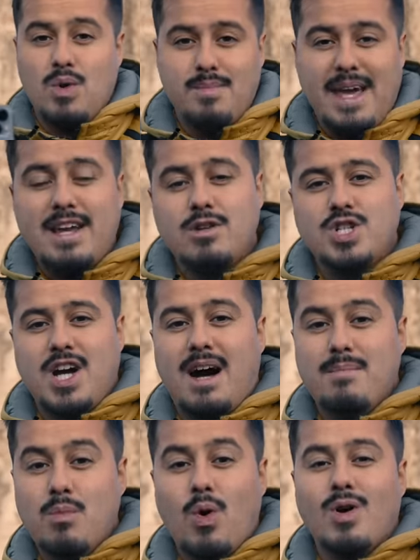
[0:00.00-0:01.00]
will make your
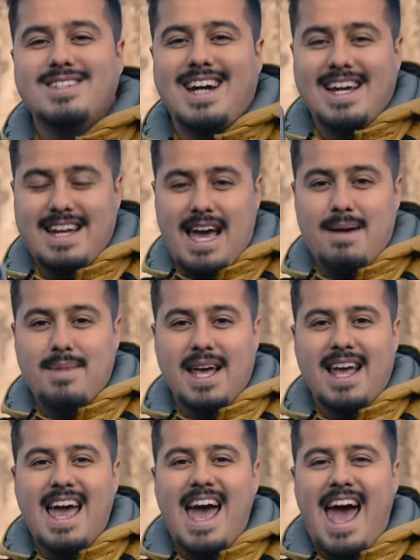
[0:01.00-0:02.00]
shot more
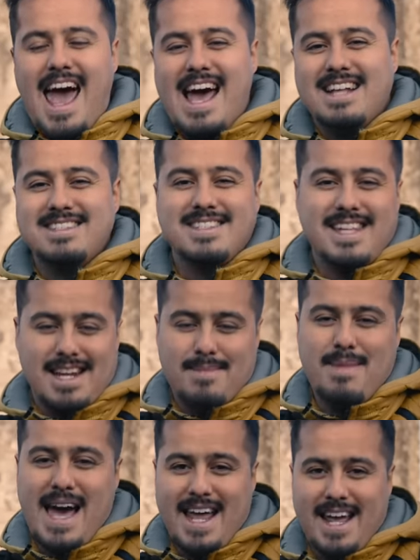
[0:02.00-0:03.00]
dynamic and
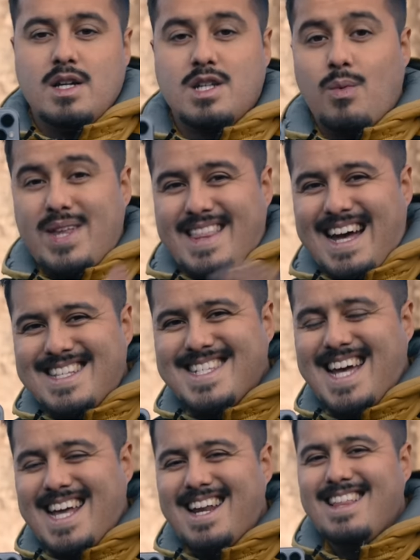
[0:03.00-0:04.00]
cinematic. So with that
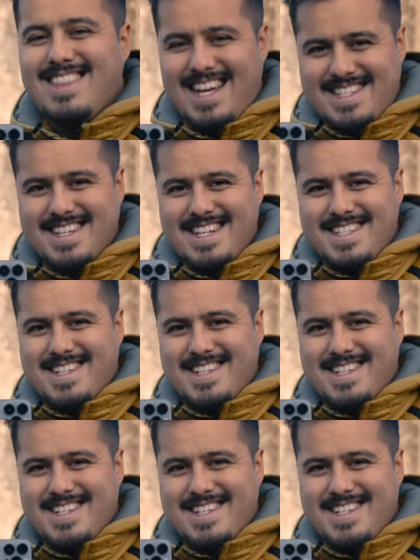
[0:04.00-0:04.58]
said, let's get